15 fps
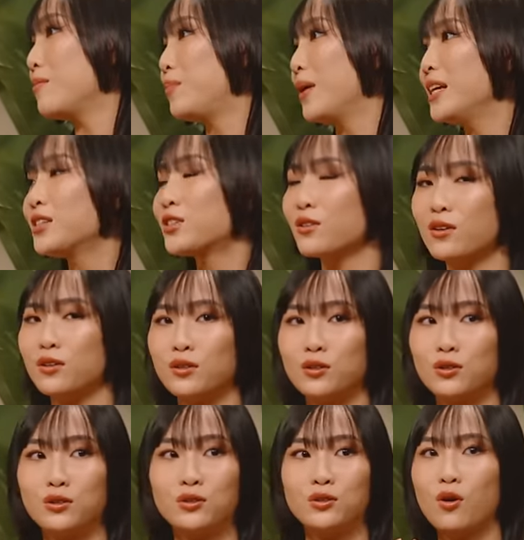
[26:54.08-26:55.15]
Based on
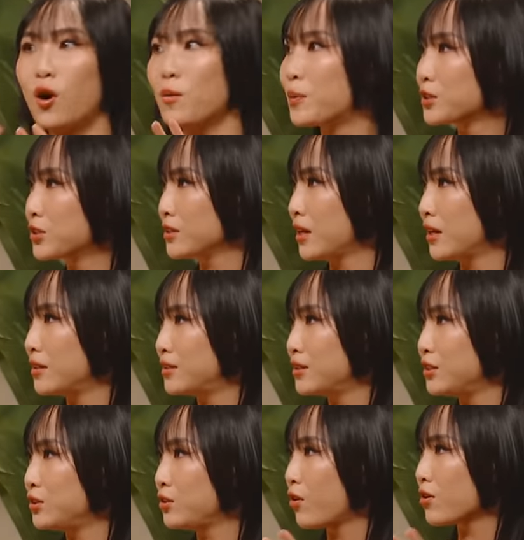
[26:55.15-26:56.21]
your personality,
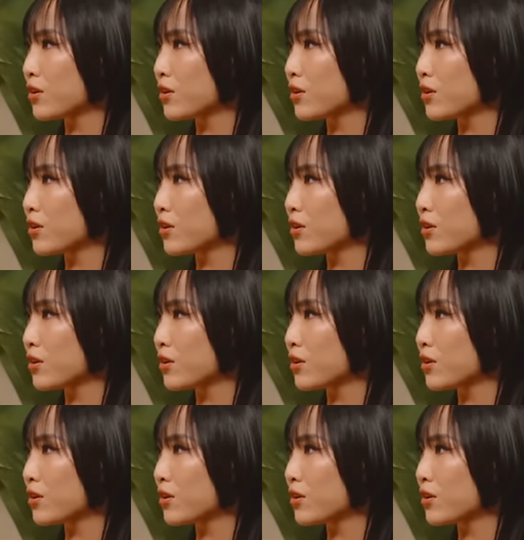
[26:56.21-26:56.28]
your